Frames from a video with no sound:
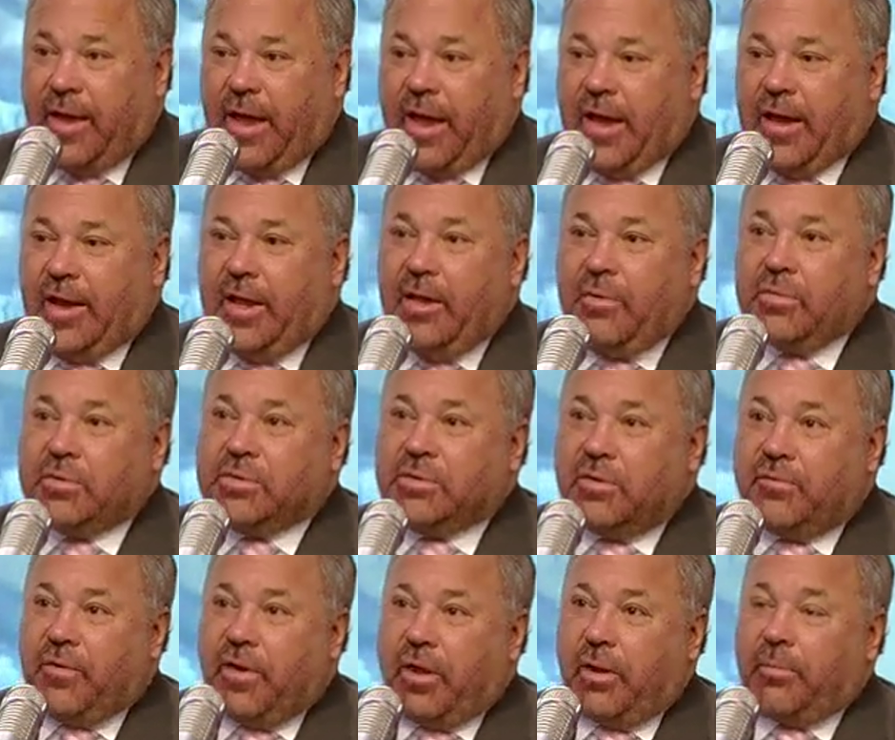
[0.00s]
And he was
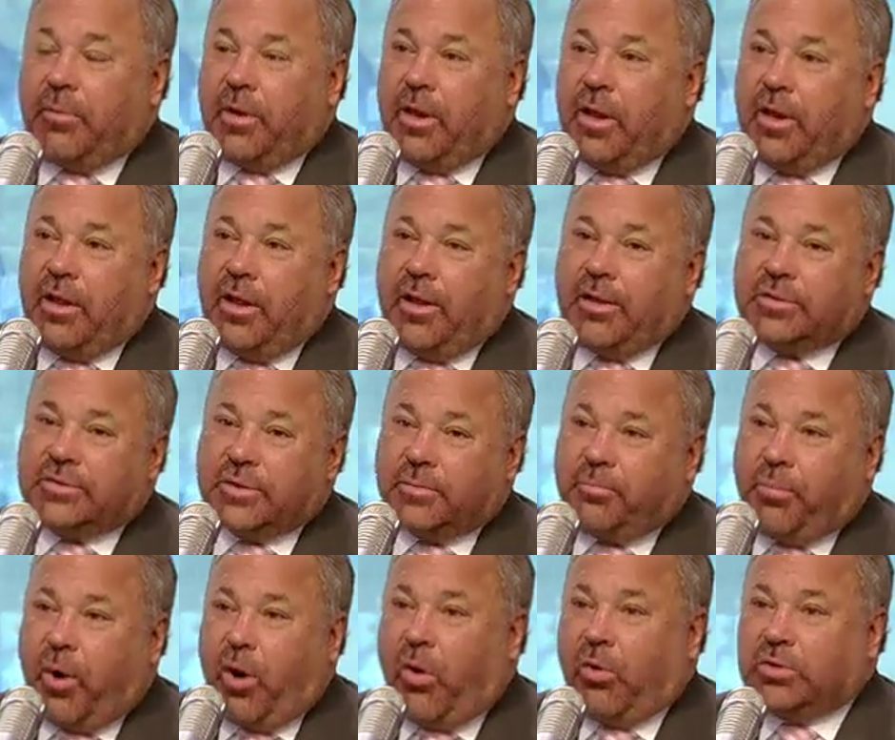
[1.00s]
developing, and
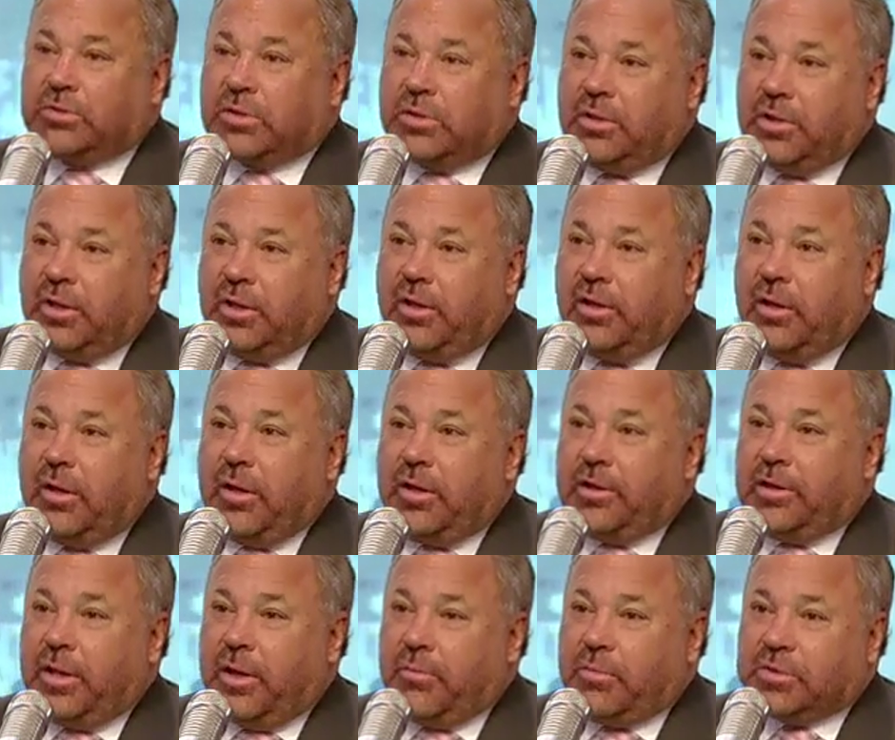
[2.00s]
supposedly
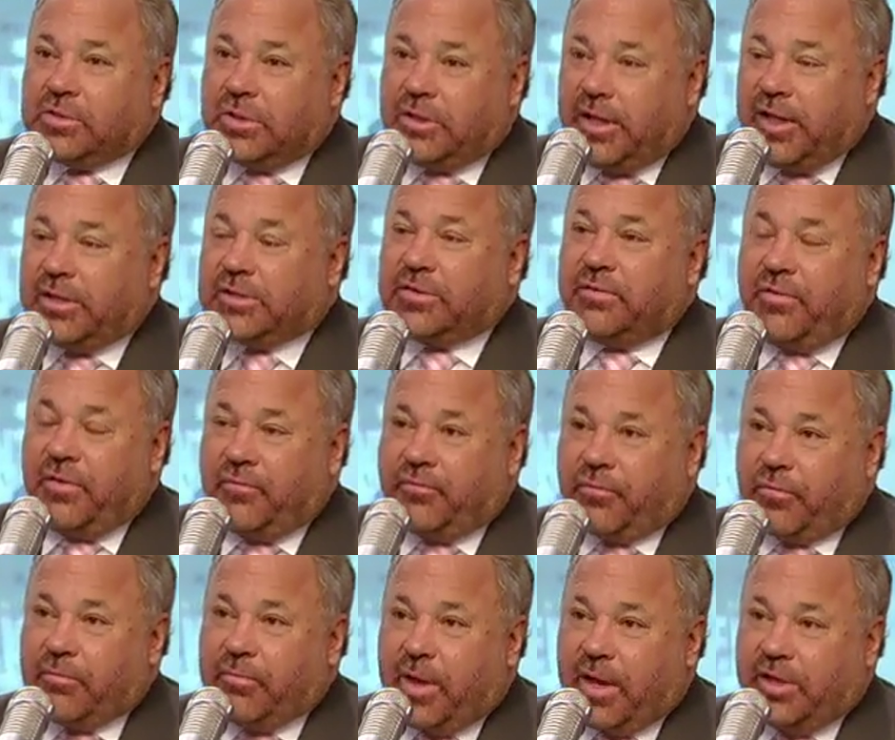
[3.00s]
there was leaks of
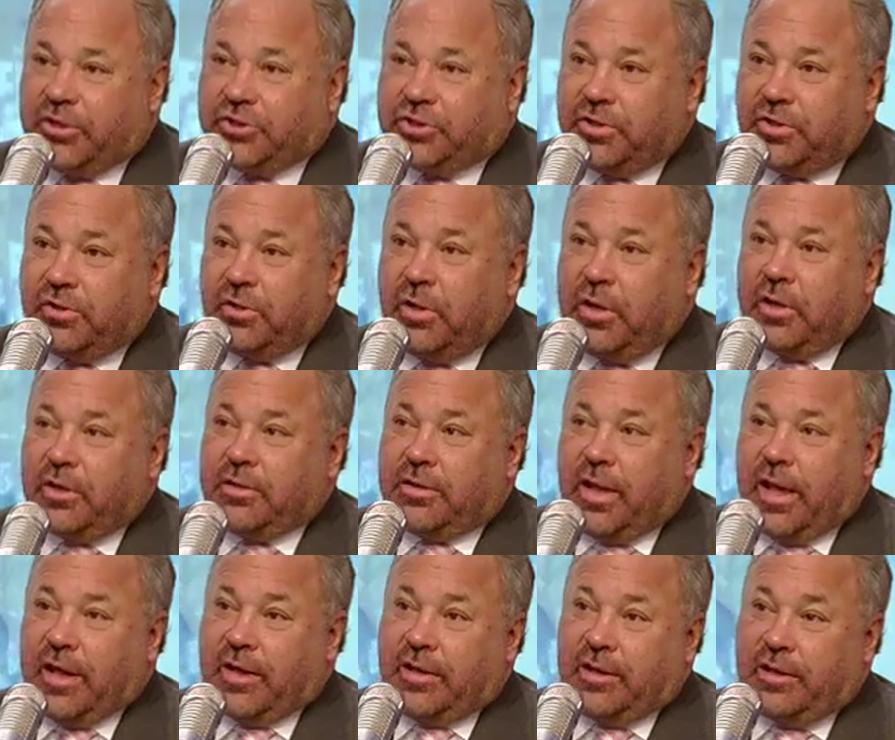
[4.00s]
information
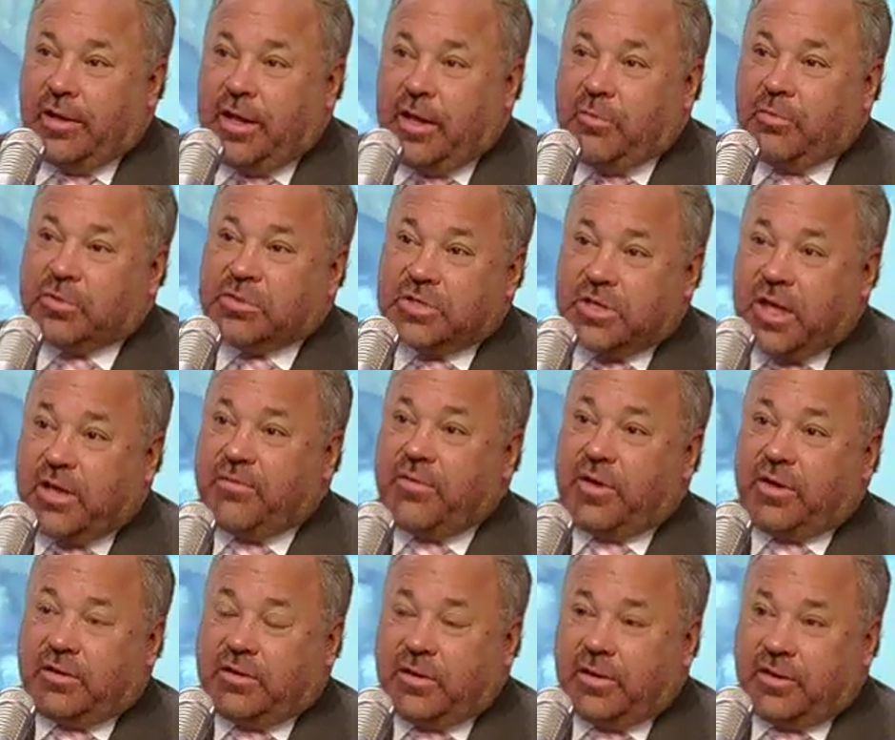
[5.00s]
that he was
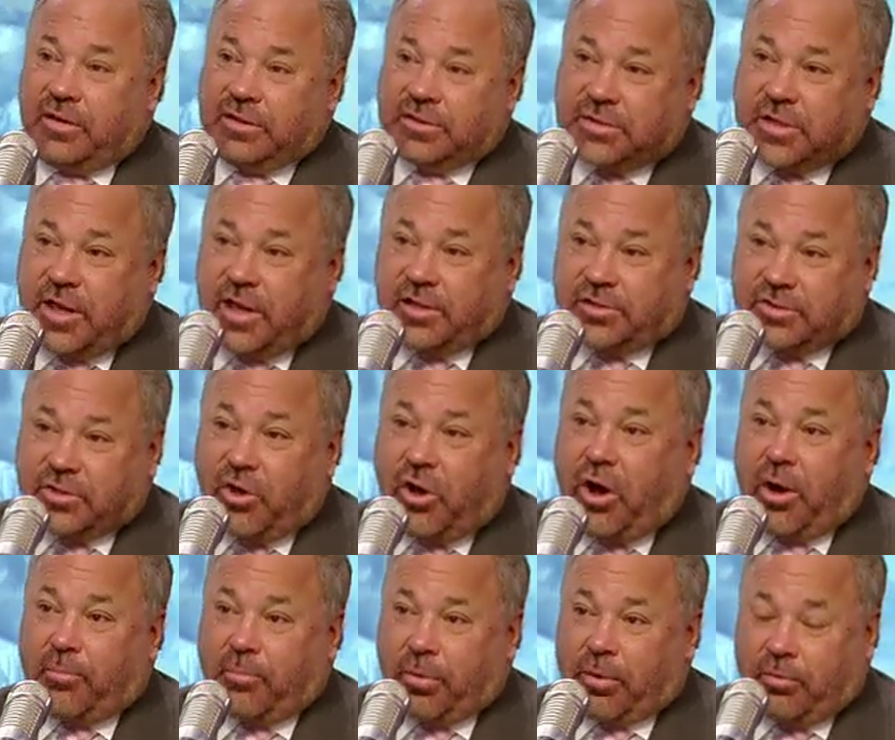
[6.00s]
giving to this guy
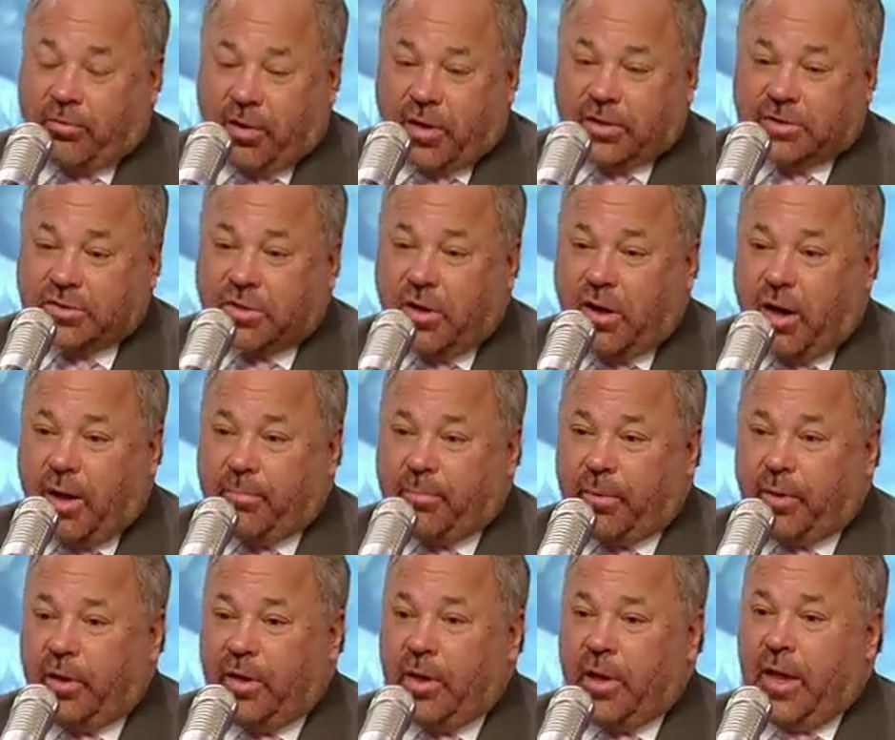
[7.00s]
Scarpa, Greg
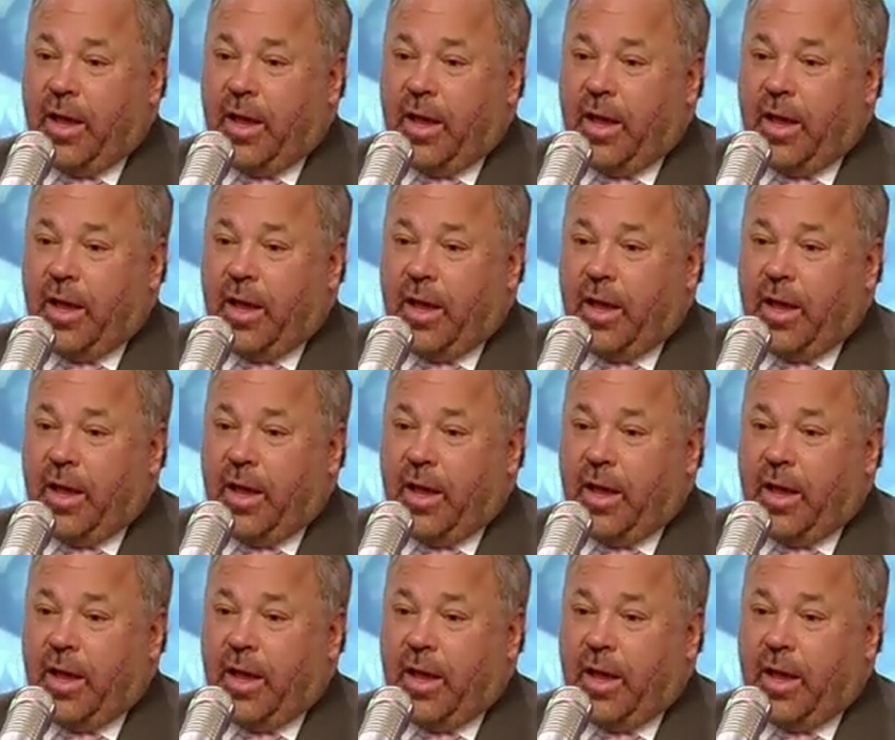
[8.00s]
Scarpa.